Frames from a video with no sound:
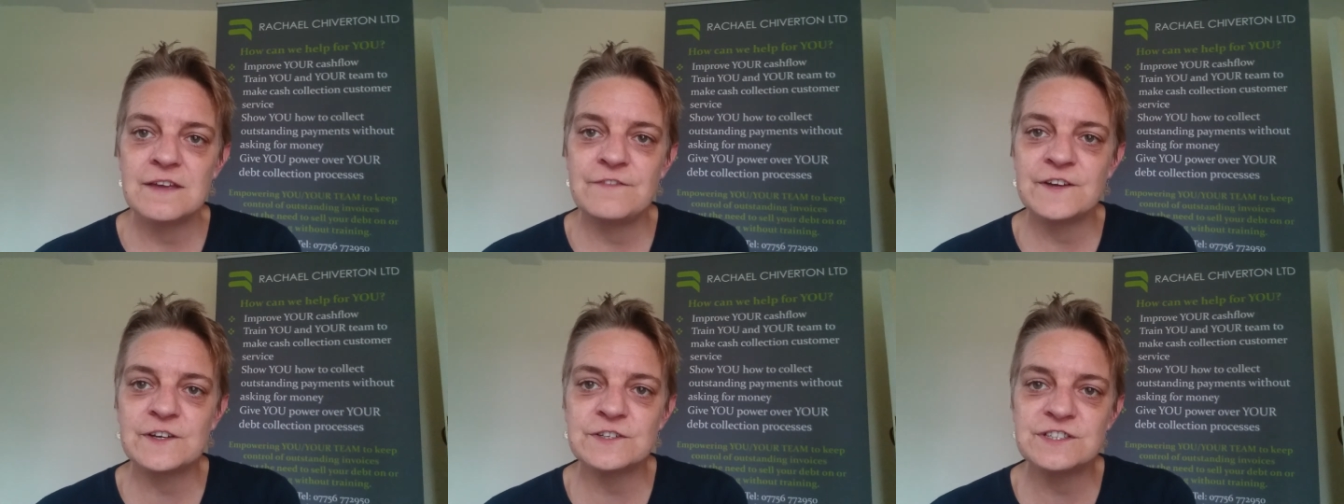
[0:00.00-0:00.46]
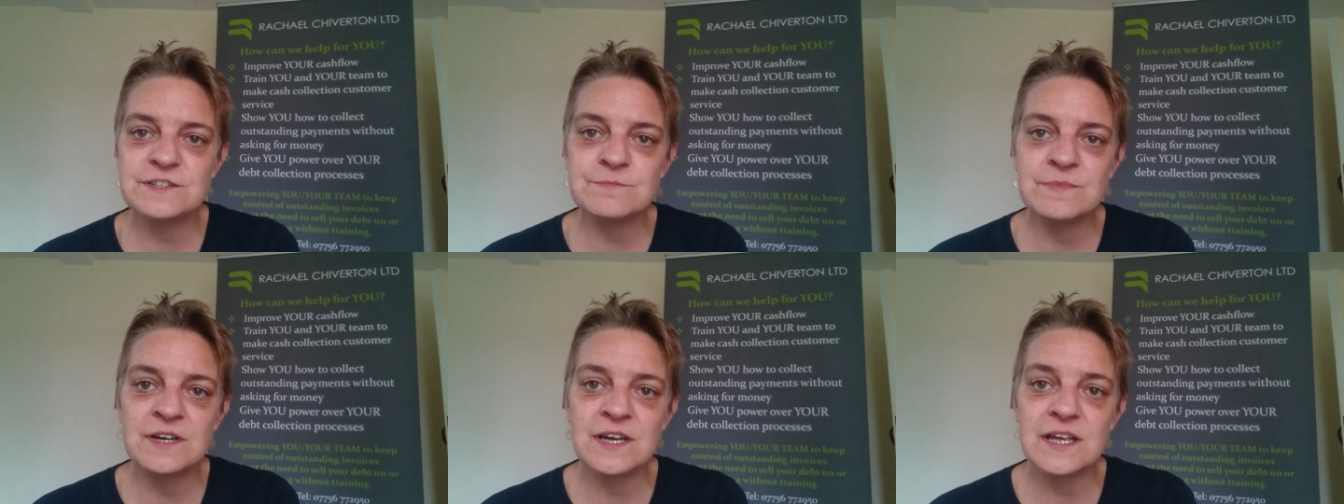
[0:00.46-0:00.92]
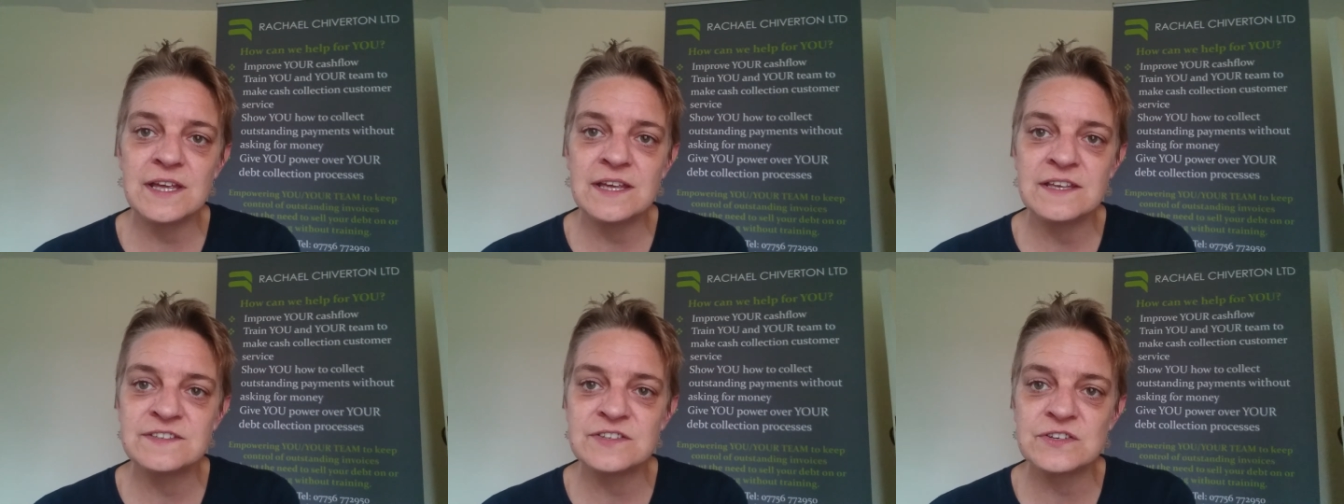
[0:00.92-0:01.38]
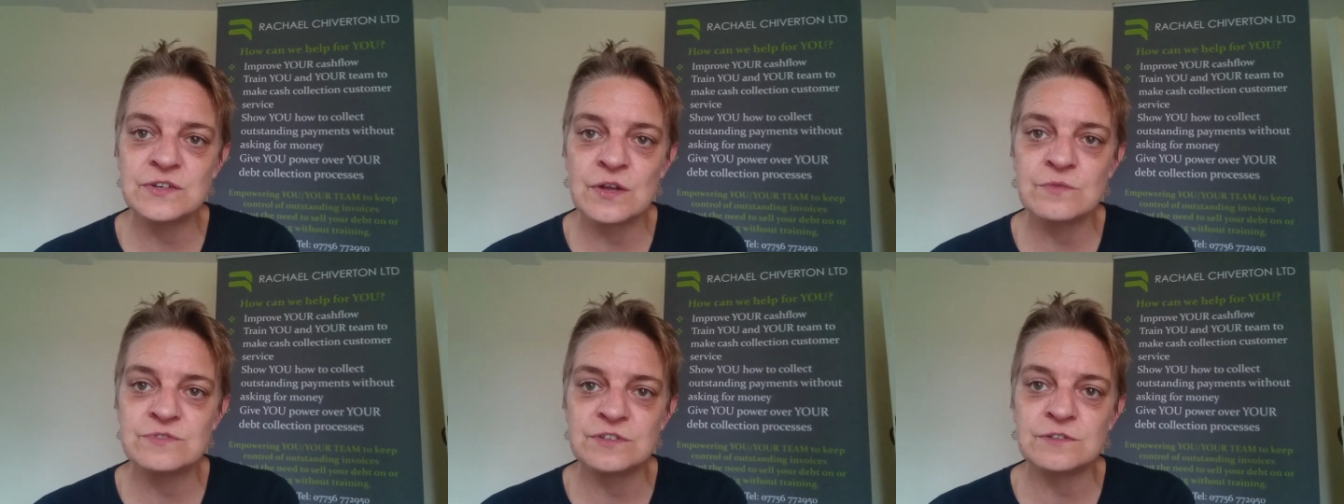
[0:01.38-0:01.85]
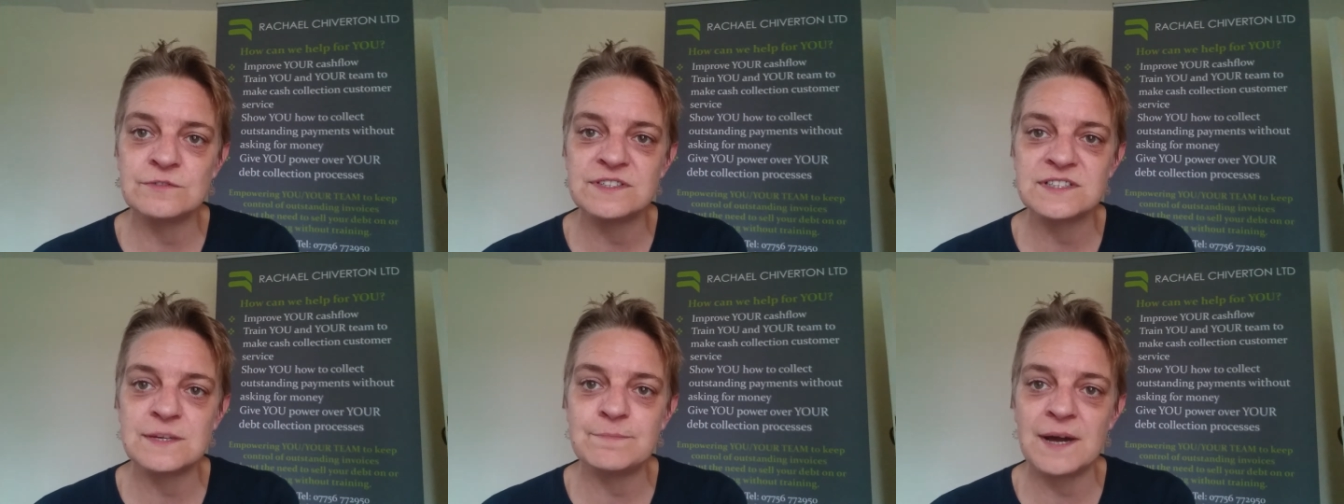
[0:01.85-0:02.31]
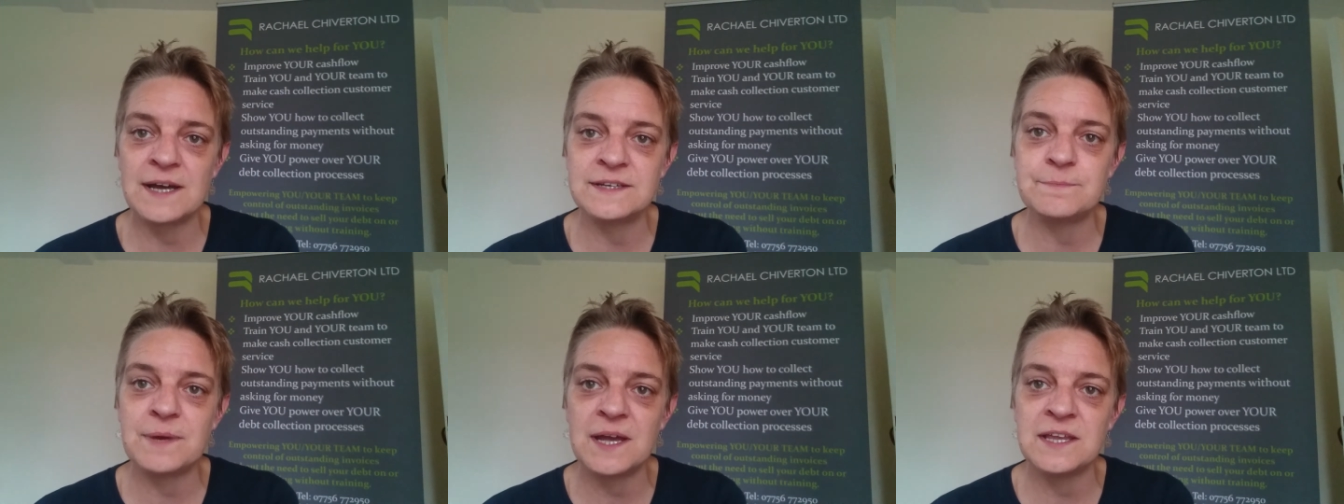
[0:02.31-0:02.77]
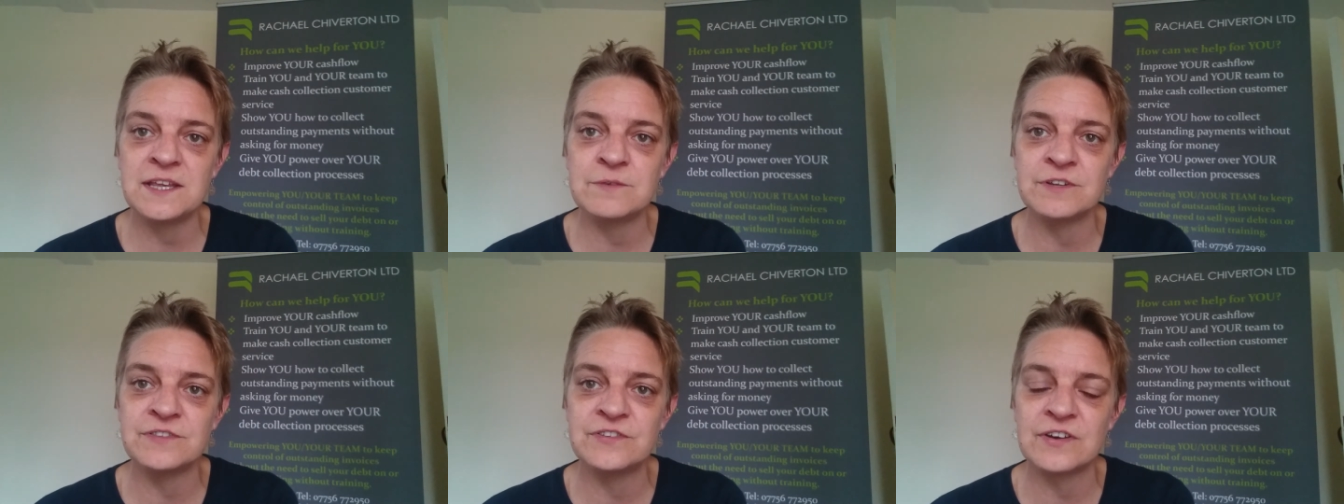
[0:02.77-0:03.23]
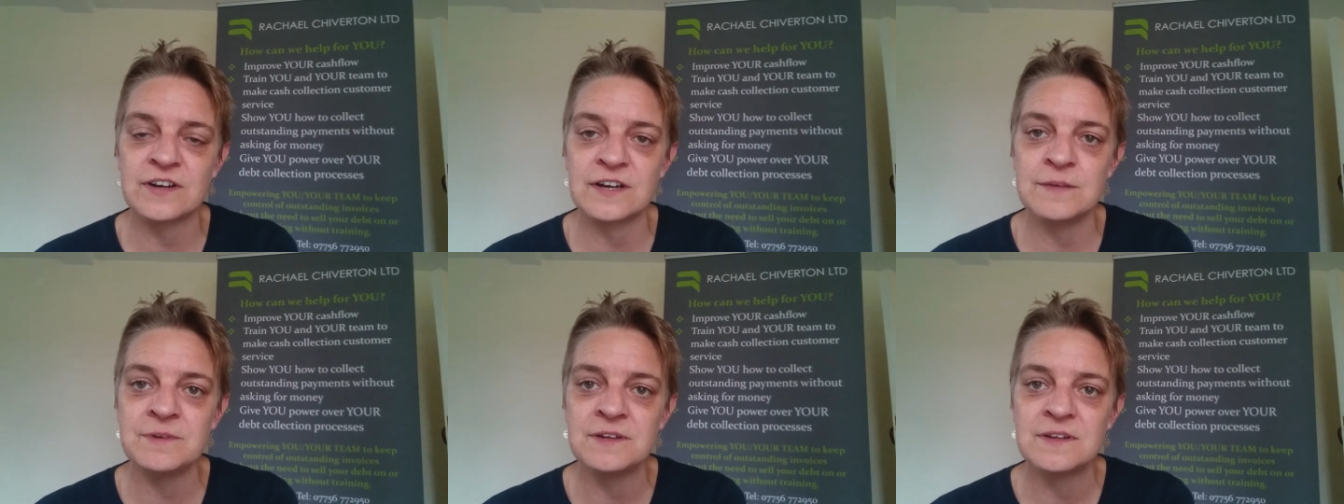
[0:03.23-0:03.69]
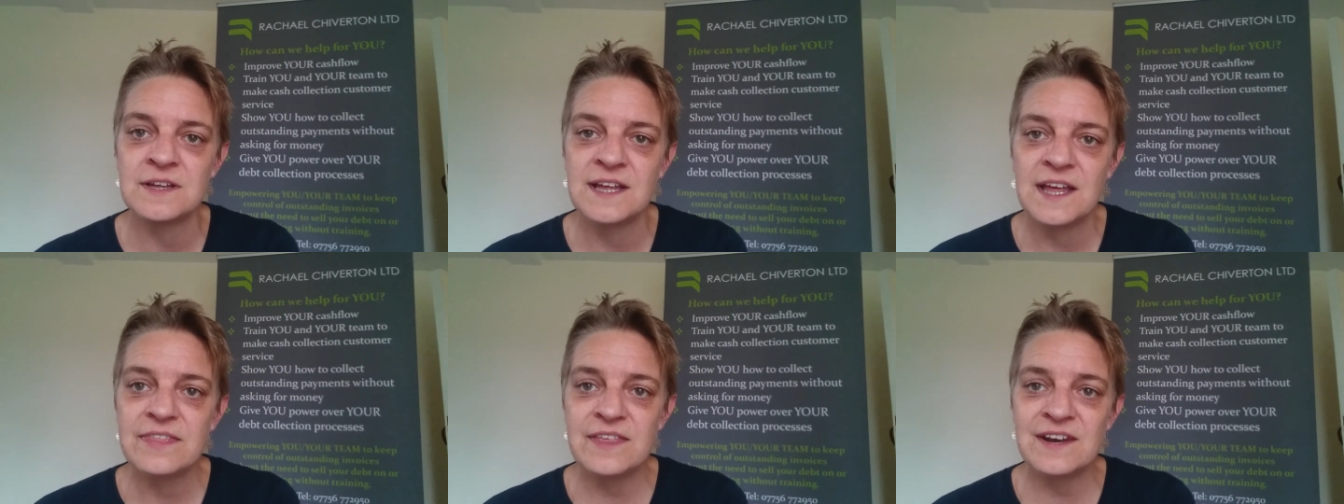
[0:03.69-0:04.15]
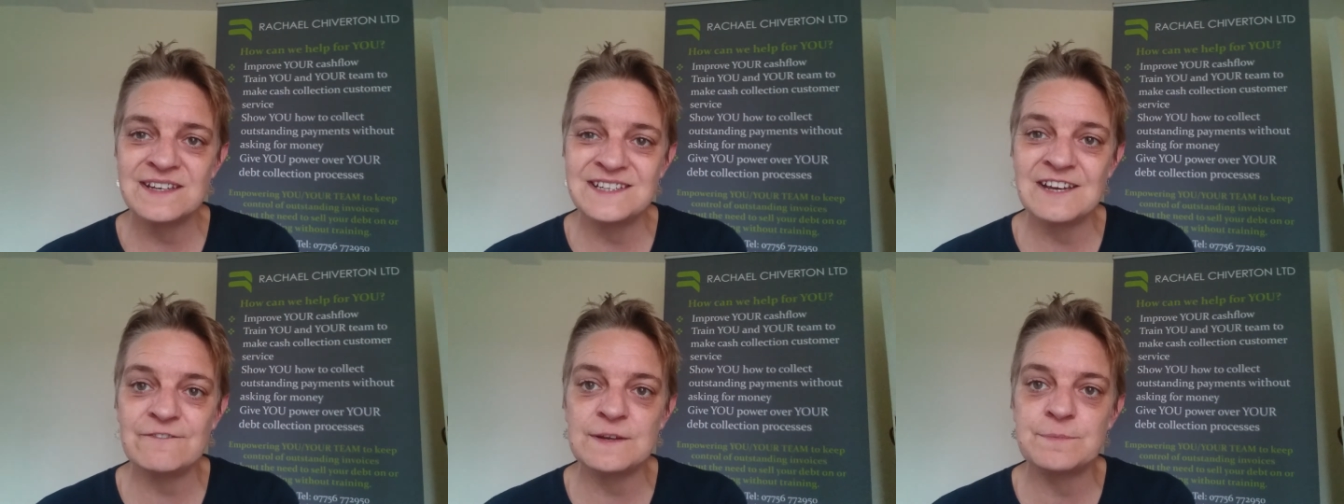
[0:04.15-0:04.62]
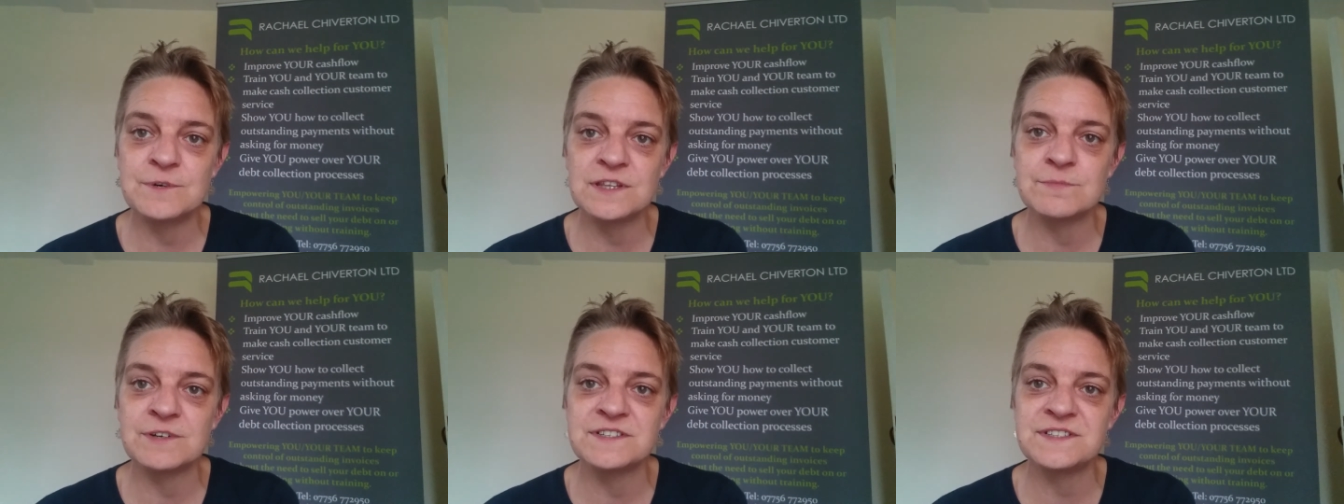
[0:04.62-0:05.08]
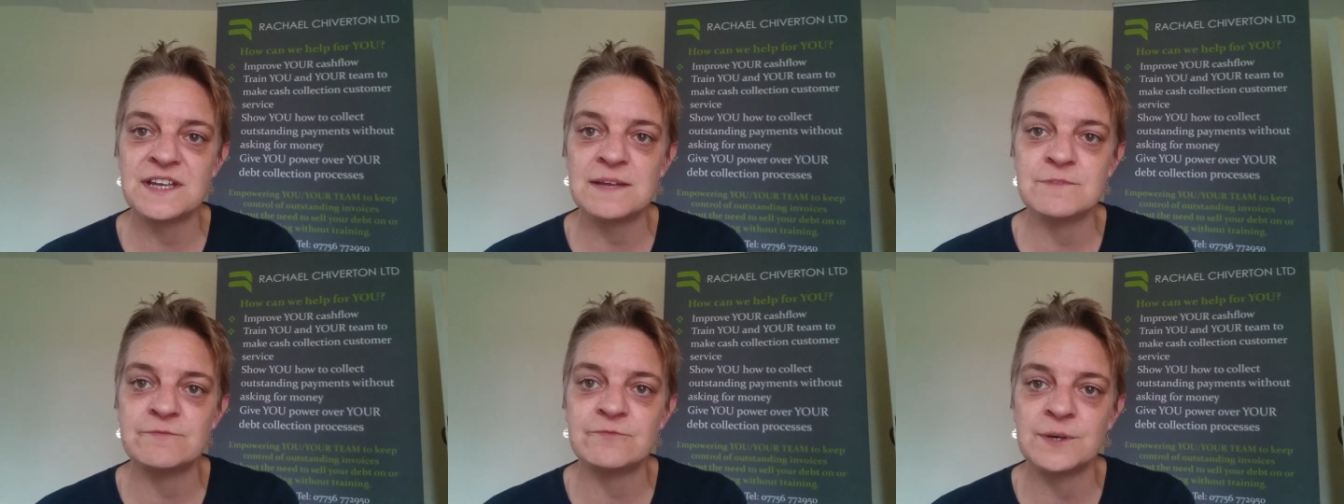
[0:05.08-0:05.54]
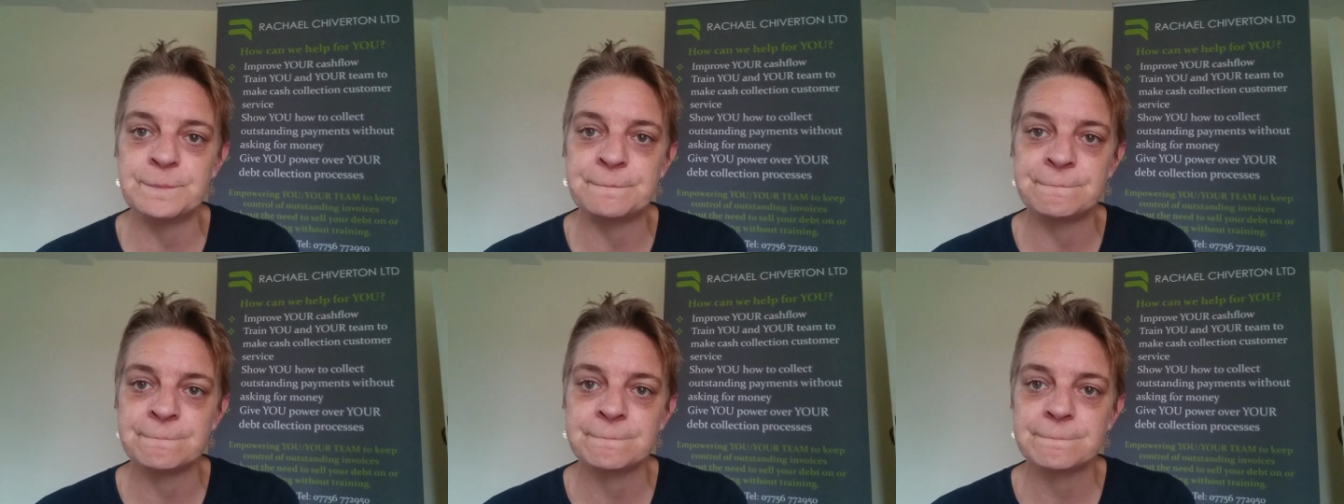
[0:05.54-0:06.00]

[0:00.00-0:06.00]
If a customer is notoriously bad at paying you on time, then I definitely put them on a statement run.